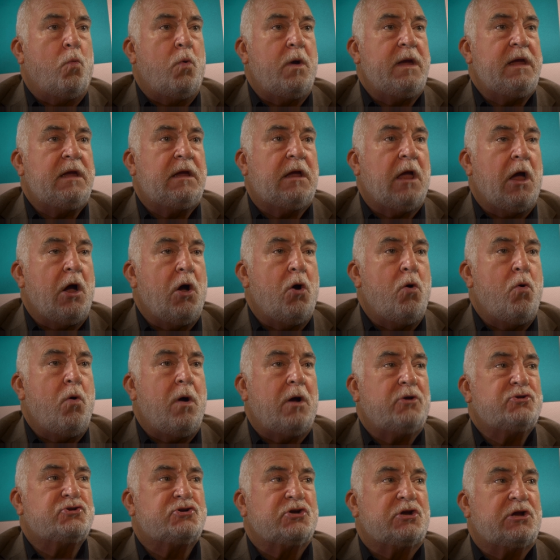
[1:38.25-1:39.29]
we go
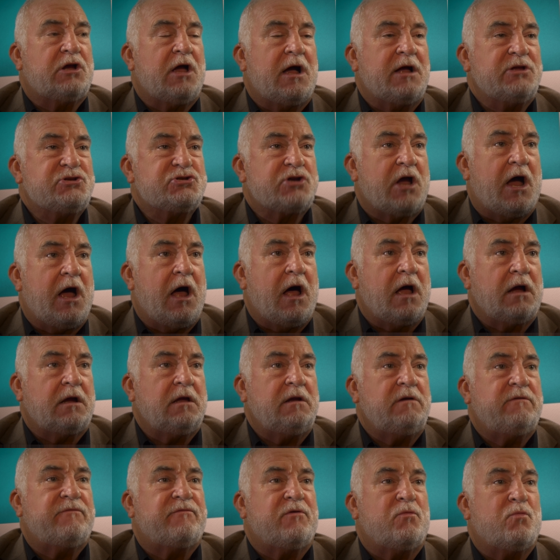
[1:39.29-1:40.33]
to
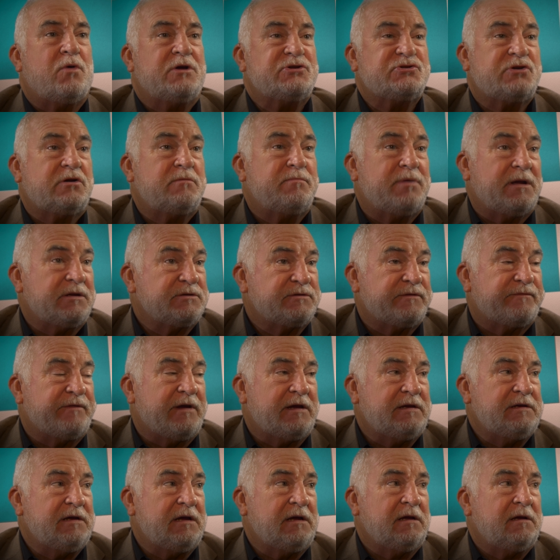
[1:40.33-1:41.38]
Conshohocken from western
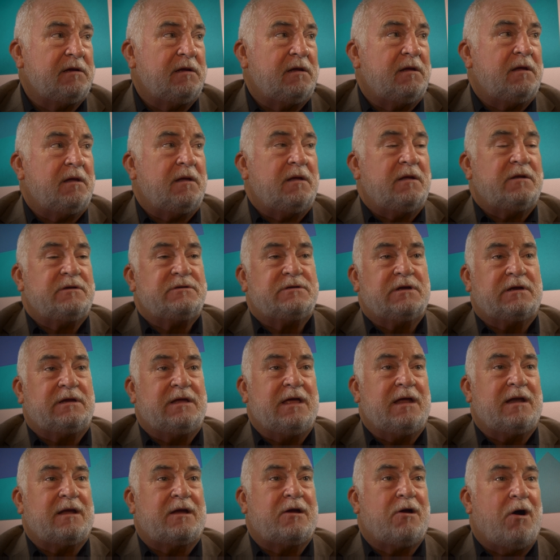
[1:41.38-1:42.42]
Pennsylvania to
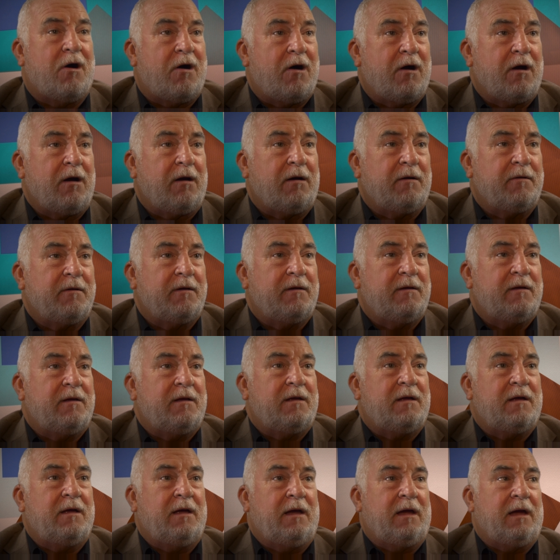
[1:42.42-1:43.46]
get a car,
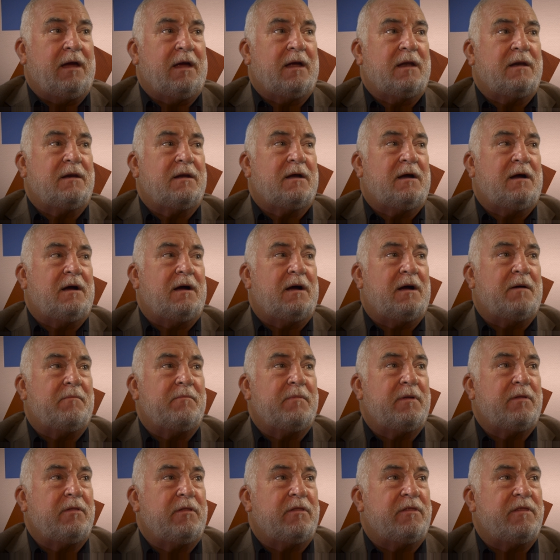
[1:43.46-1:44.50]
and
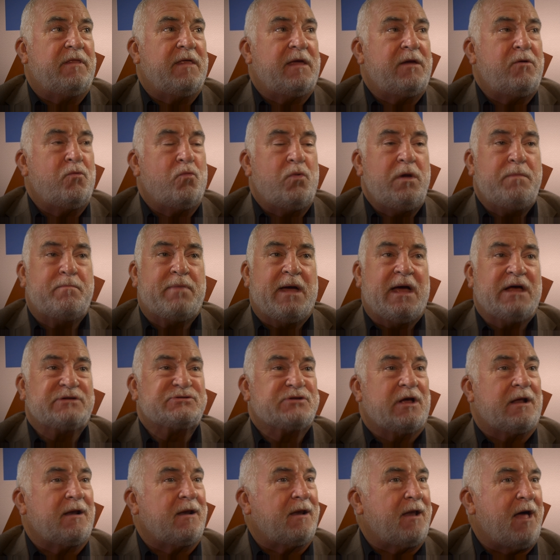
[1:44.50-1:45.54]
we
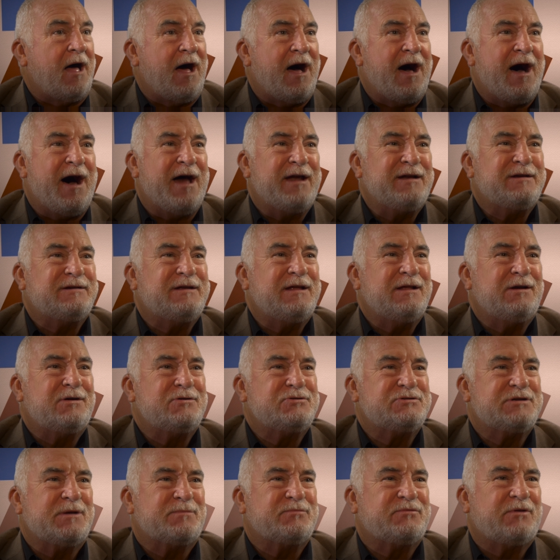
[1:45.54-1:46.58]
pass a lot of
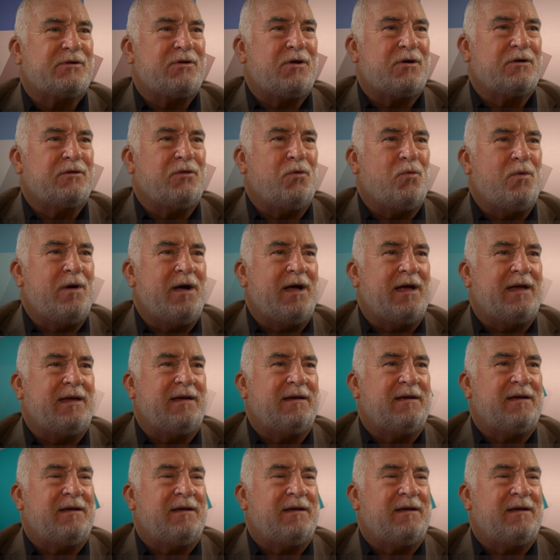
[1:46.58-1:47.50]
dealerships along the way